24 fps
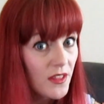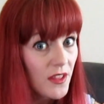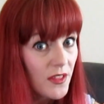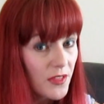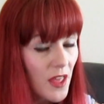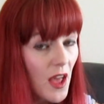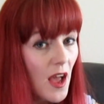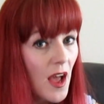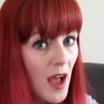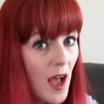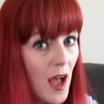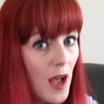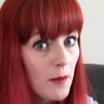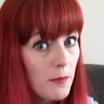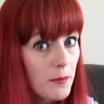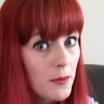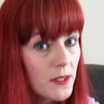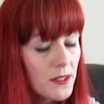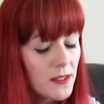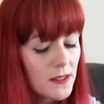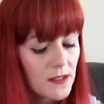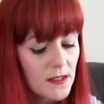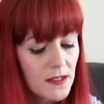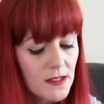that that
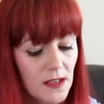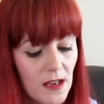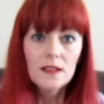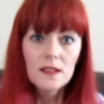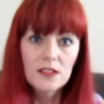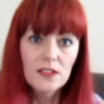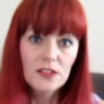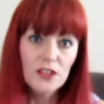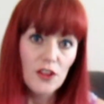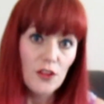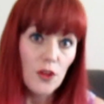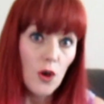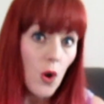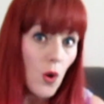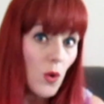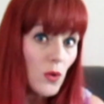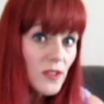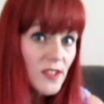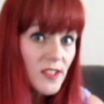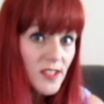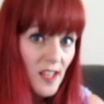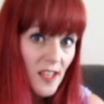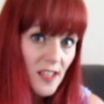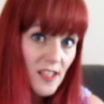happens. So the
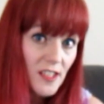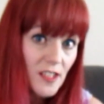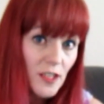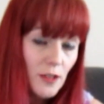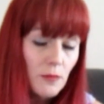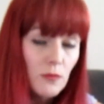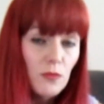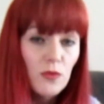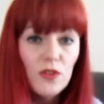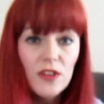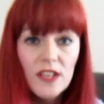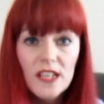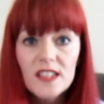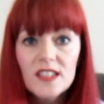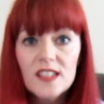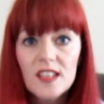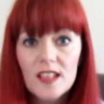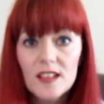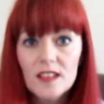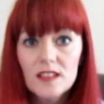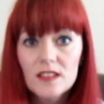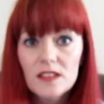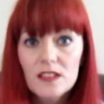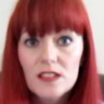whole system
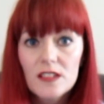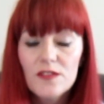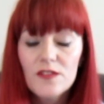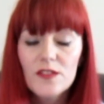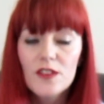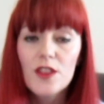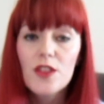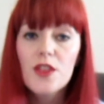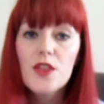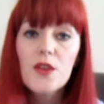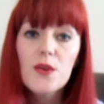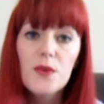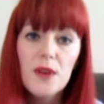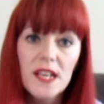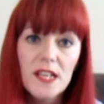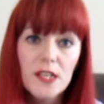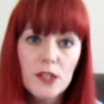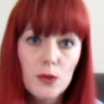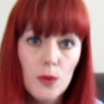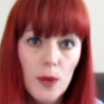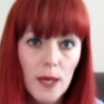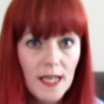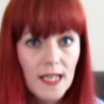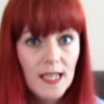retails for
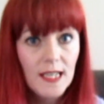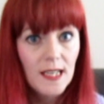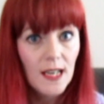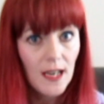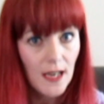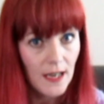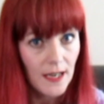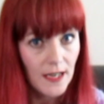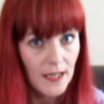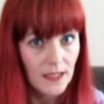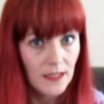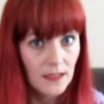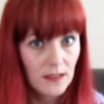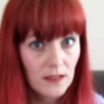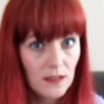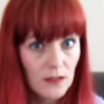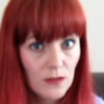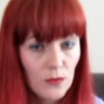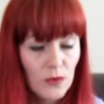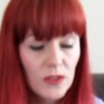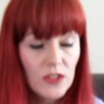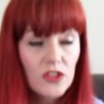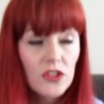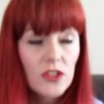329,
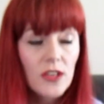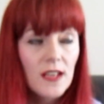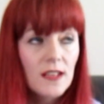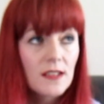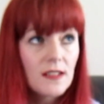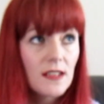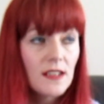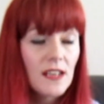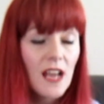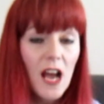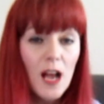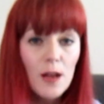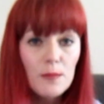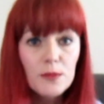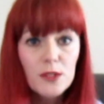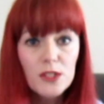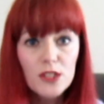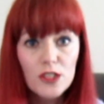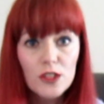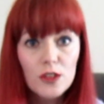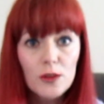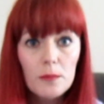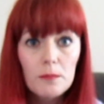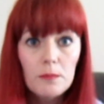which is an
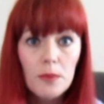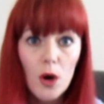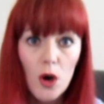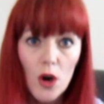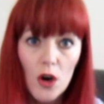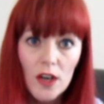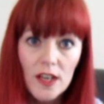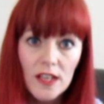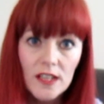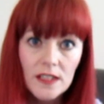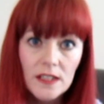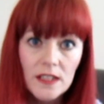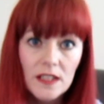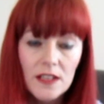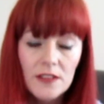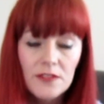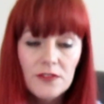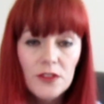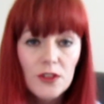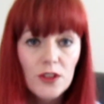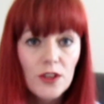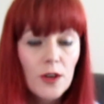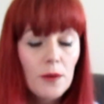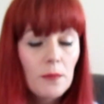absolute bargain
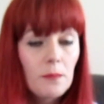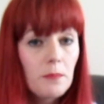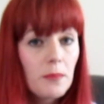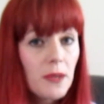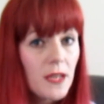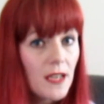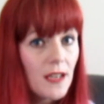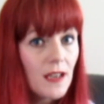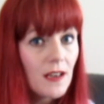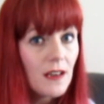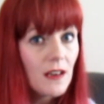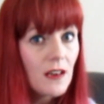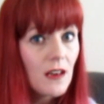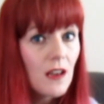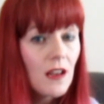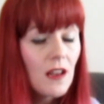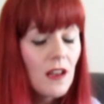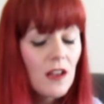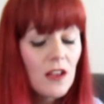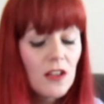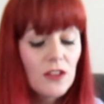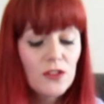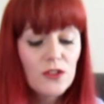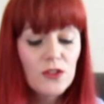if you compare
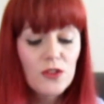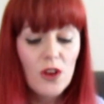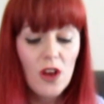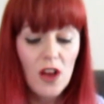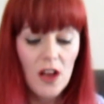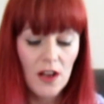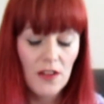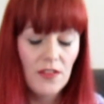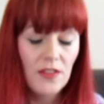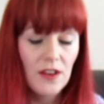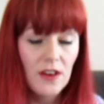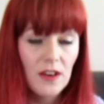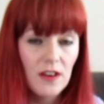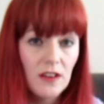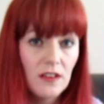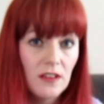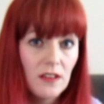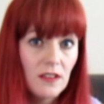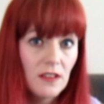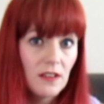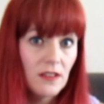to other